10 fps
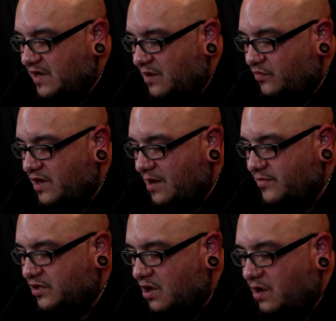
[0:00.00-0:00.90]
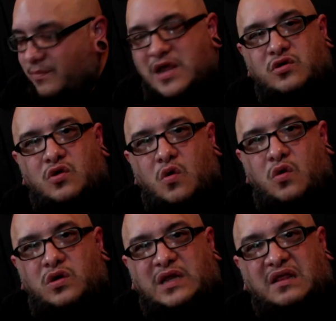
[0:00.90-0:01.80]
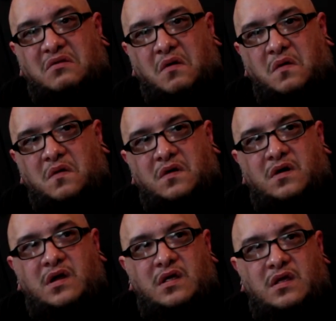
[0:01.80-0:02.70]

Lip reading: what I'm going to call metalcore, deathcore